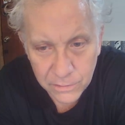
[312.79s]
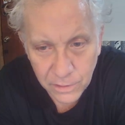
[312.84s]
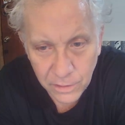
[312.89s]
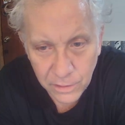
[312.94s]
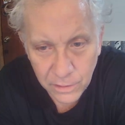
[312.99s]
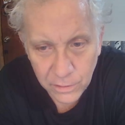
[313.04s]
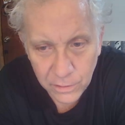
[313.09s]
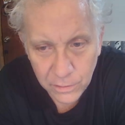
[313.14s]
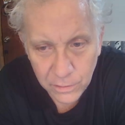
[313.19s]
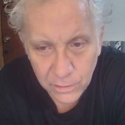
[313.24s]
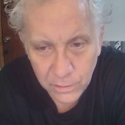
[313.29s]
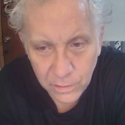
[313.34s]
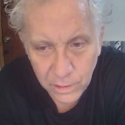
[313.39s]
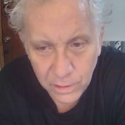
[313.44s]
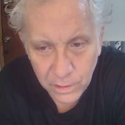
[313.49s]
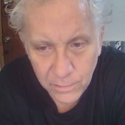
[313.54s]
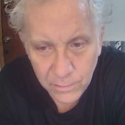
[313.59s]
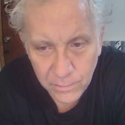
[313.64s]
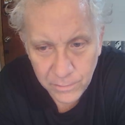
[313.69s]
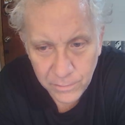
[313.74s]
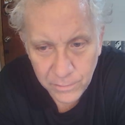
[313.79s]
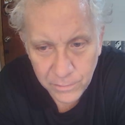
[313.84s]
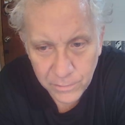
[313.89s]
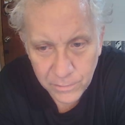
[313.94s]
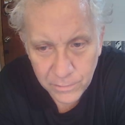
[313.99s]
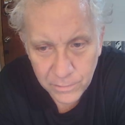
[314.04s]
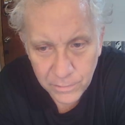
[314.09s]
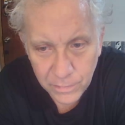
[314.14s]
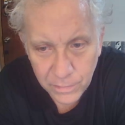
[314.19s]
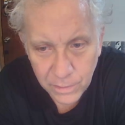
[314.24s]
So
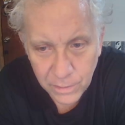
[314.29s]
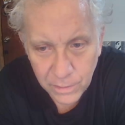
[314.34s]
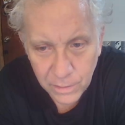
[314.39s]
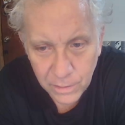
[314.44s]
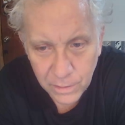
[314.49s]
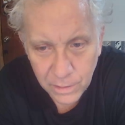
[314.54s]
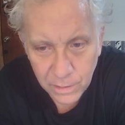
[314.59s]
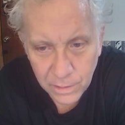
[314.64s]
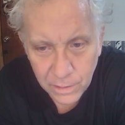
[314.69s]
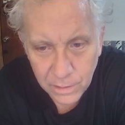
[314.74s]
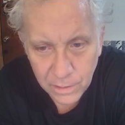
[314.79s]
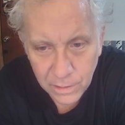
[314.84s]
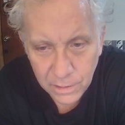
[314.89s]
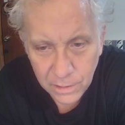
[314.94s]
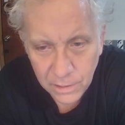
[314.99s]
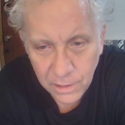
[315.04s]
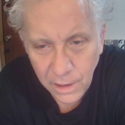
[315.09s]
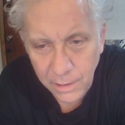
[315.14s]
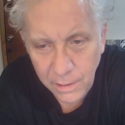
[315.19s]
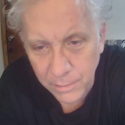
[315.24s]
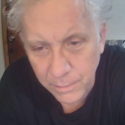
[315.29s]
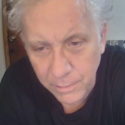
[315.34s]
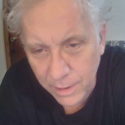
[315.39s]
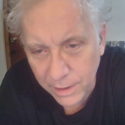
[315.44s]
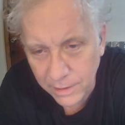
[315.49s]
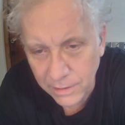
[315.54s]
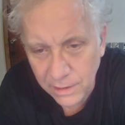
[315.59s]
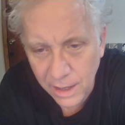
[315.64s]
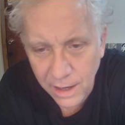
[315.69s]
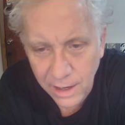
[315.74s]

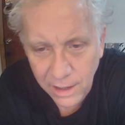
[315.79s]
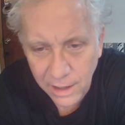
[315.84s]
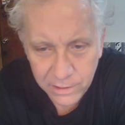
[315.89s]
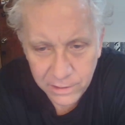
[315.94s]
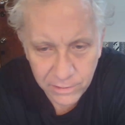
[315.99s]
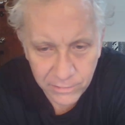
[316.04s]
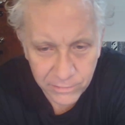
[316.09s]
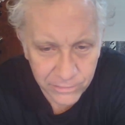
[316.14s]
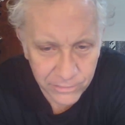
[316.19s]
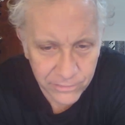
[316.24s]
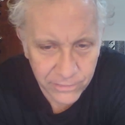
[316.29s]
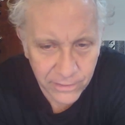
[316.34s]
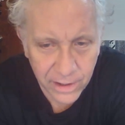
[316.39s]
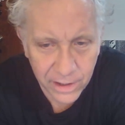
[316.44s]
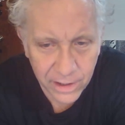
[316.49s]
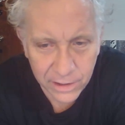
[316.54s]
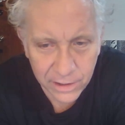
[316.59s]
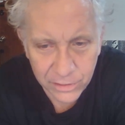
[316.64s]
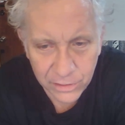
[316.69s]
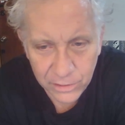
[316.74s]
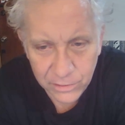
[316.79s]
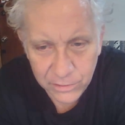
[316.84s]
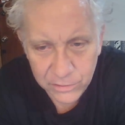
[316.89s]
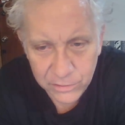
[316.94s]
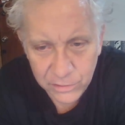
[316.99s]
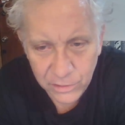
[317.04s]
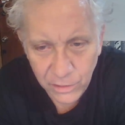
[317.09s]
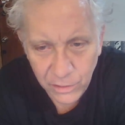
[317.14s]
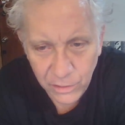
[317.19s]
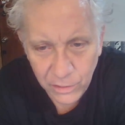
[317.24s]
claiming my lack of faith
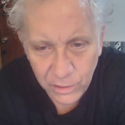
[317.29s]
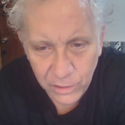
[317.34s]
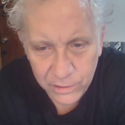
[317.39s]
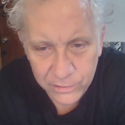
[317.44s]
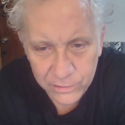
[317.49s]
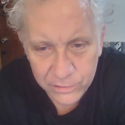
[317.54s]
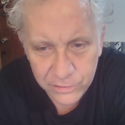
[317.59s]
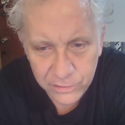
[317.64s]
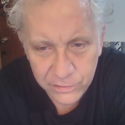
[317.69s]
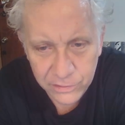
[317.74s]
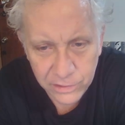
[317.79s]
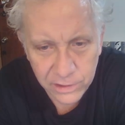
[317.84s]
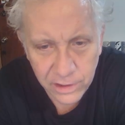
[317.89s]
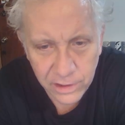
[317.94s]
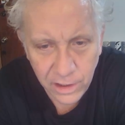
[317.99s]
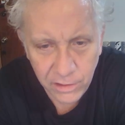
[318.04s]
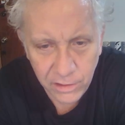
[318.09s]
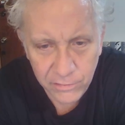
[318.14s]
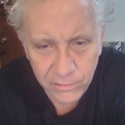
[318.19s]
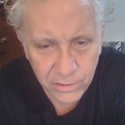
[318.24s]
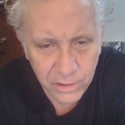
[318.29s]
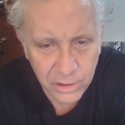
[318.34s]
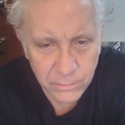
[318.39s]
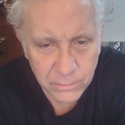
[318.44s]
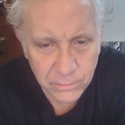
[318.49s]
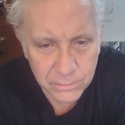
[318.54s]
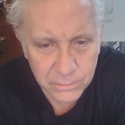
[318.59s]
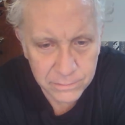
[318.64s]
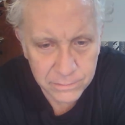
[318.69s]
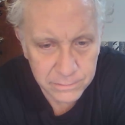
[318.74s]
and so on is just a
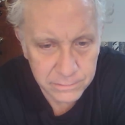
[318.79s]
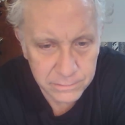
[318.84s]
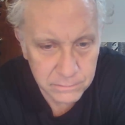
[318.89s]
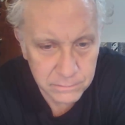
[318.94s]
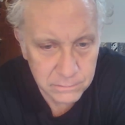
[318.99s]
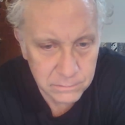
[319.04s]
cover up.